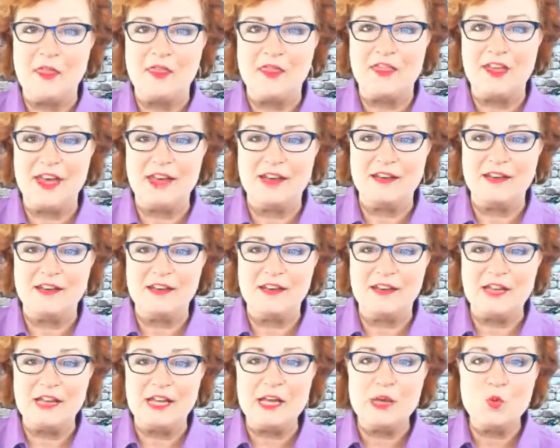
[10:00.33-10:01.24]
that
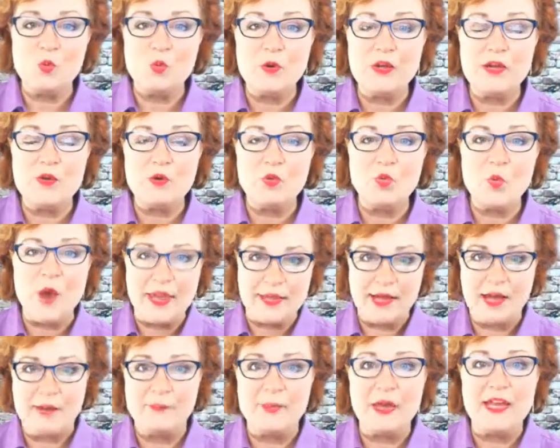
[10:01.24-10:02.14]
it will
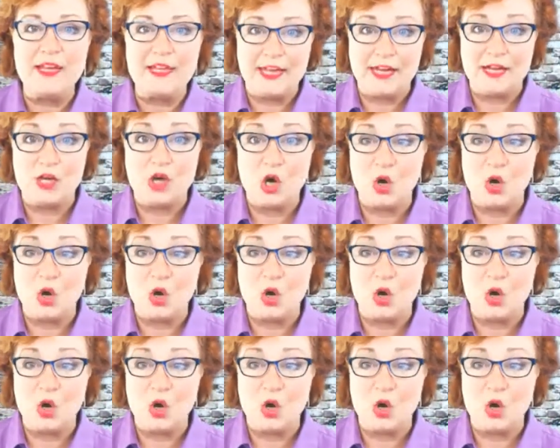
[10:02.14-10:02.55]
wake up and get